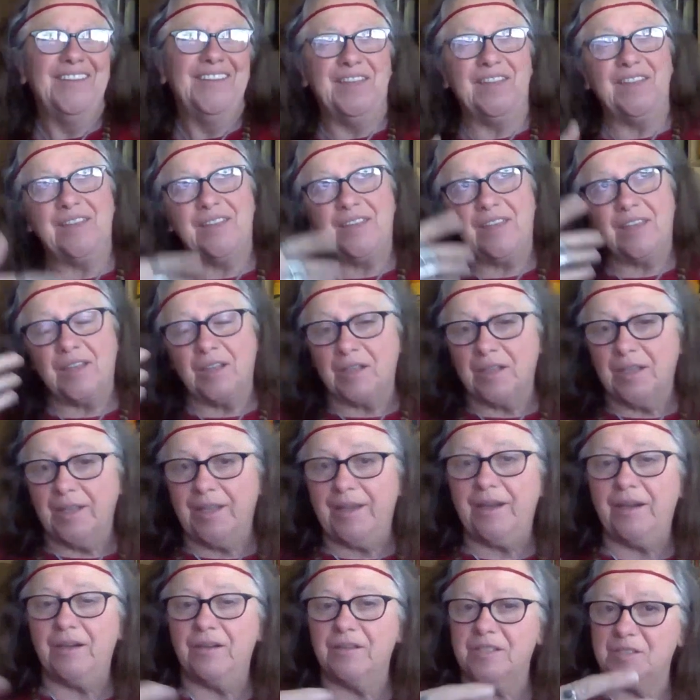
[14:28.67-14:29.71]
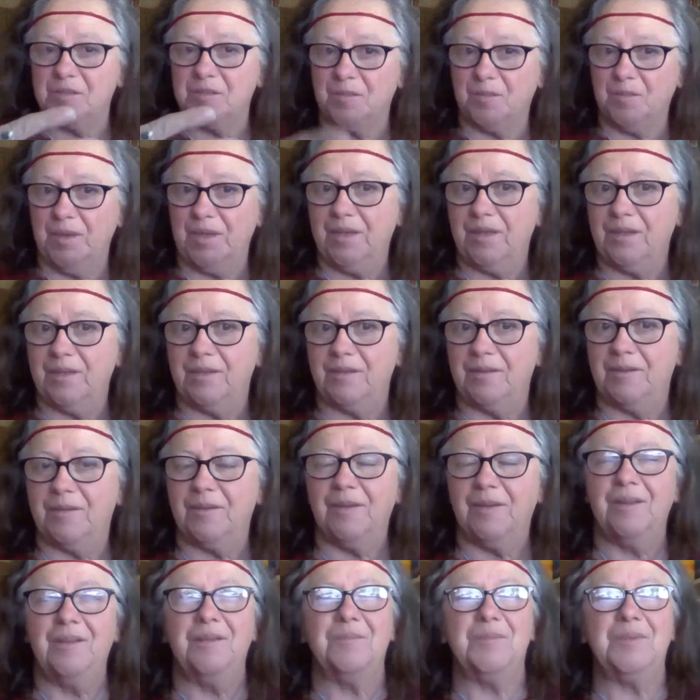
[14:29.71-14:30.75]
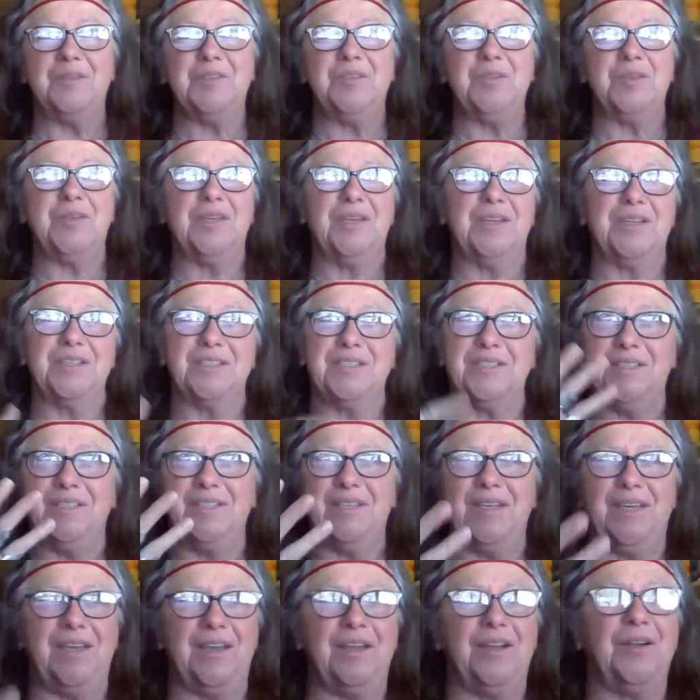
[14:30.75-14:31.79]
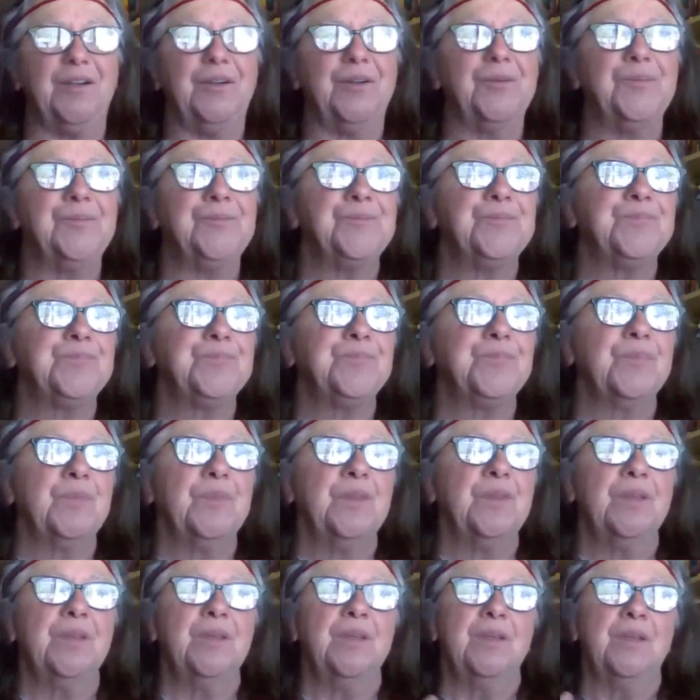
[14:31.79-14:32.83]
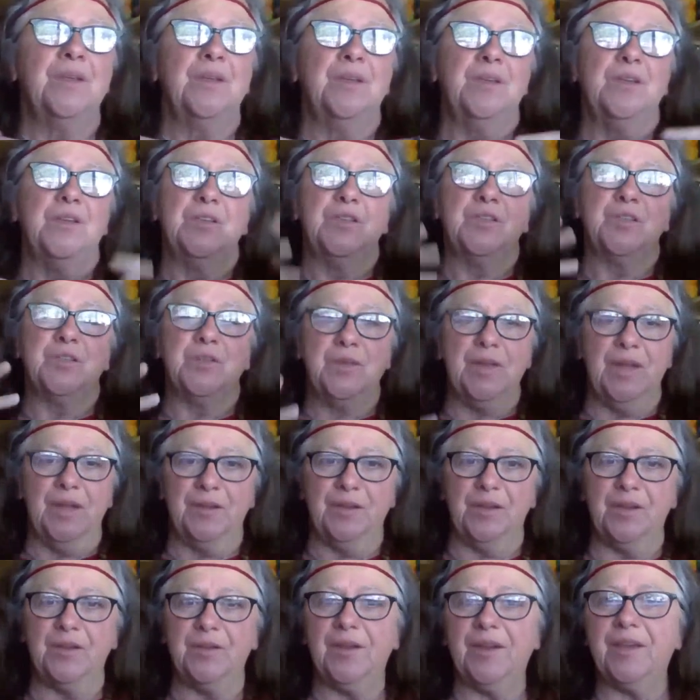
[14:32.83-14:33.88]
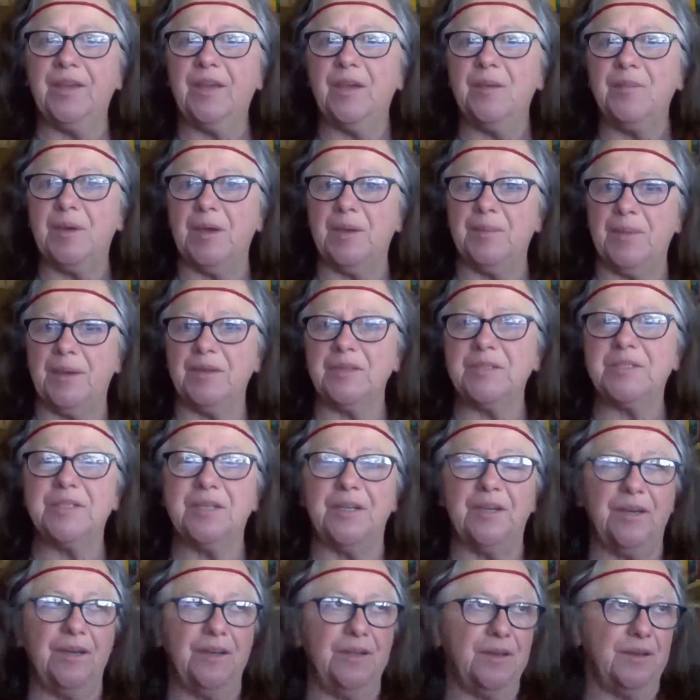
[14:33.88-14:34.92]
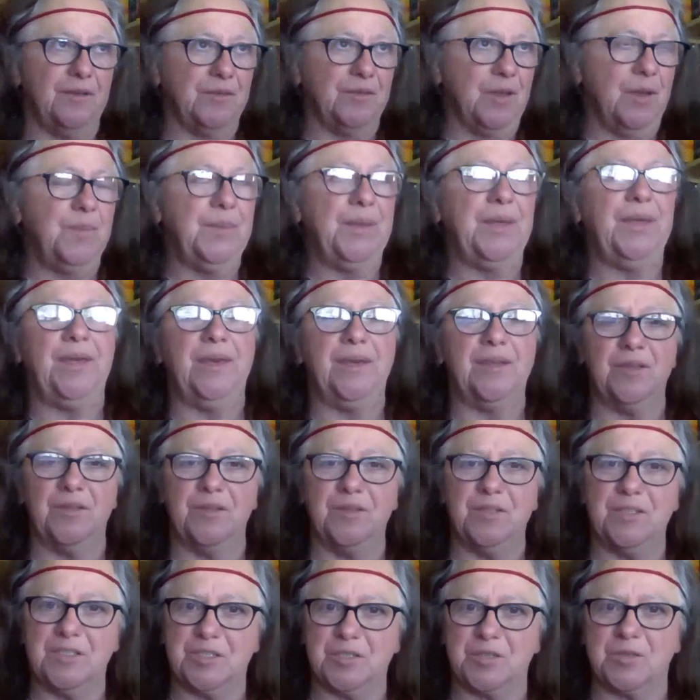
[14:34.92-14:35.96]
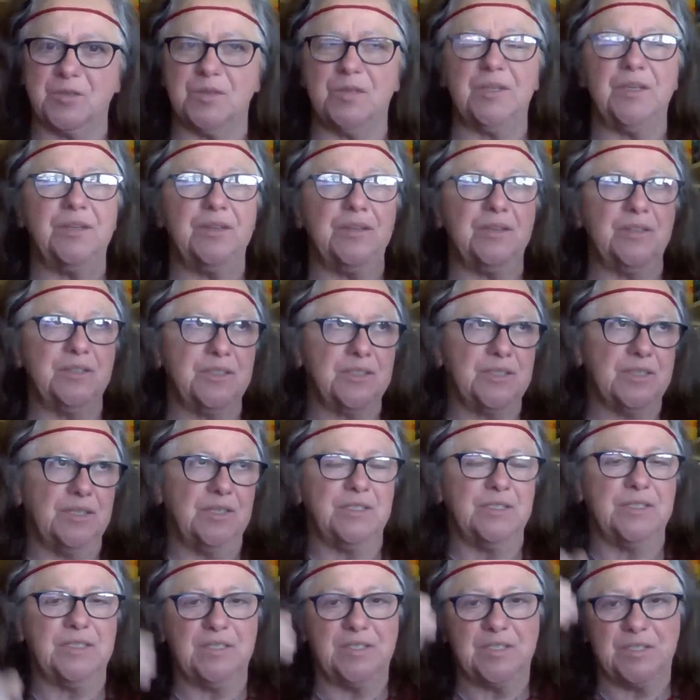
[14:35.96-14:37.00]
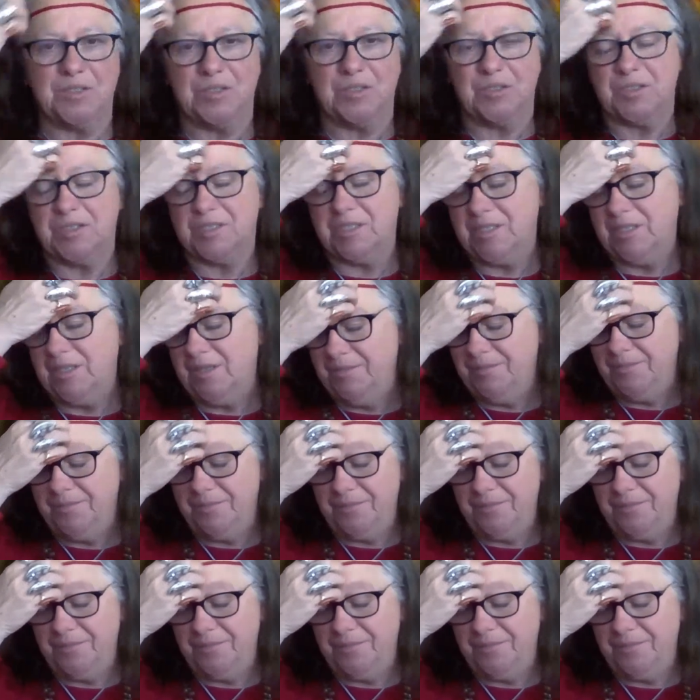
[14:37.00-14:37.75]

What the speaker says: You think of clouds and wind, but you can't see air. So now here I am. I'm outside. I've got my hand on this tree, and it says it's thirsty.